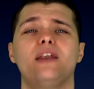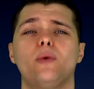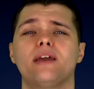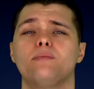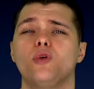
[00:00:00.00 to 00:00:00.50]

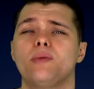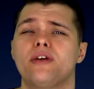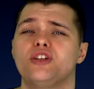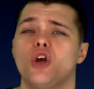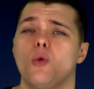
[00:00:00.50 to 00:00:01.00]
Edward
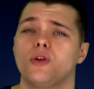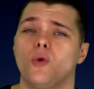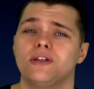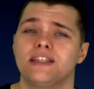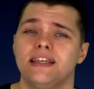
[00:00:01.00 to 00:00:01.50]
Muybridge would
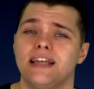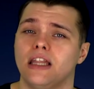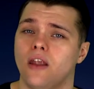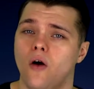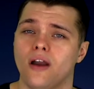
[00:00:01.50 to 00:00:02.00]
go on to lead a
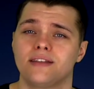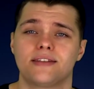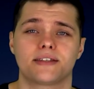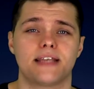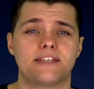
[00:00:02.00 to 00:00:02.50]
long and
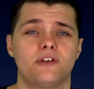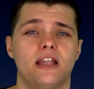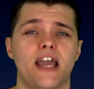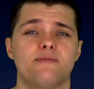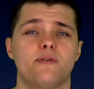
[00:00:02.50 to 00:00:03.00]
successful
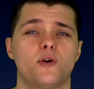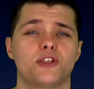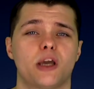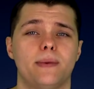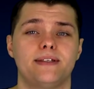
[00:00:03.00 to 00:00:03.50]
life before
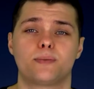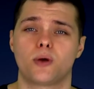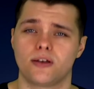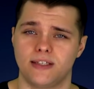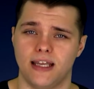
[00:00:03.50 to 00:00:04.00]
succumbing to
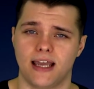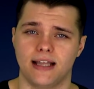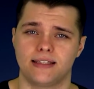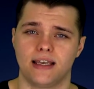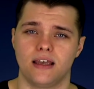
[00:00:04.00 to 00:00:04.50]
prostate
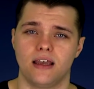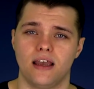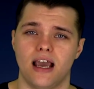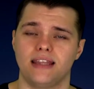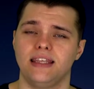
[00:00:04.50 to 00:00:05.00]
cancer
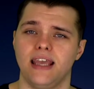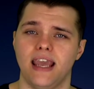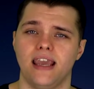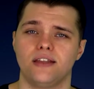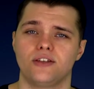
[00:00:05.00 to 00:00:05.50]
at the
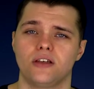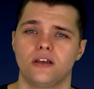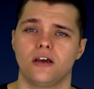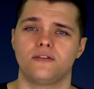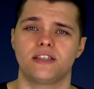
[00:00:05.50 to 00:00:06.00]
age
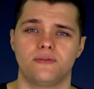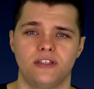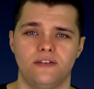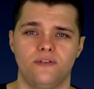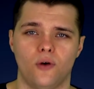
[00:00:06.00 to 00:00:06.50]
of
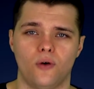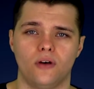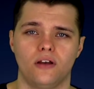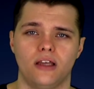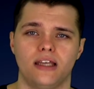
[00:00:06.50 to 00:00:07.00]
74
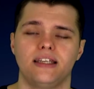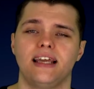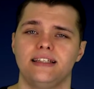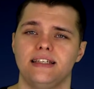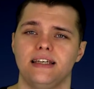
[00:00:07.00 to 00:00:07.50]
in
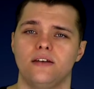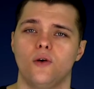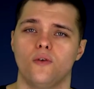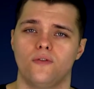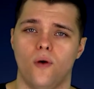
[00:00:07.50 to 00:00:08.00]

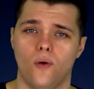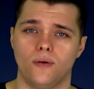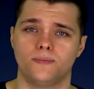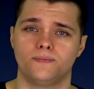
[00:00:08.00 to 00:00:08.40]
1904.